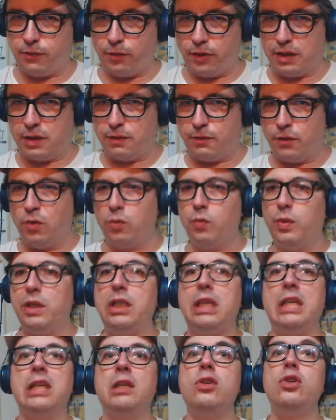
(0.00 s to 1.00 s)
for this feud. We
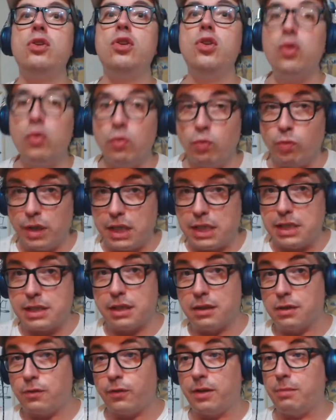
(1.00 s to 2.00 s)
need new
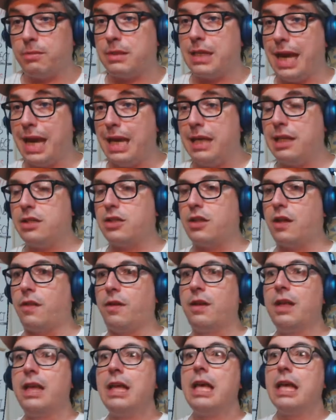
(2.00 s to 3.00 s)
reasons for them to hate each
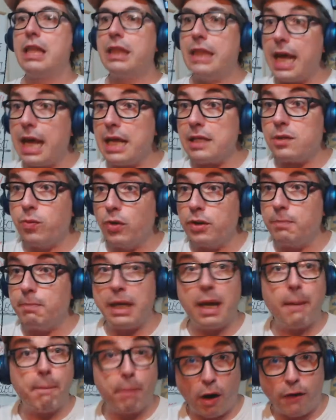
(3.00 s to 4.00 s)
other. This would
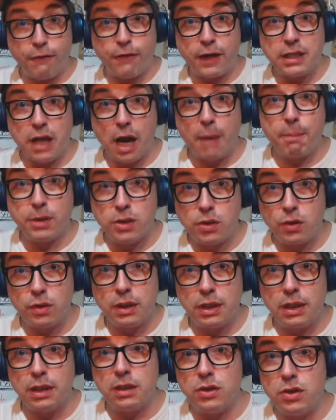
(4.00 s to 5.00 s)
be a perfect
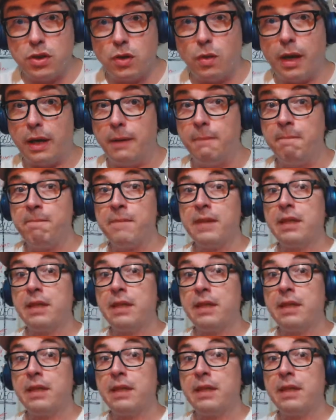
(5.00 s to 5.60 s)
opportunity to do it.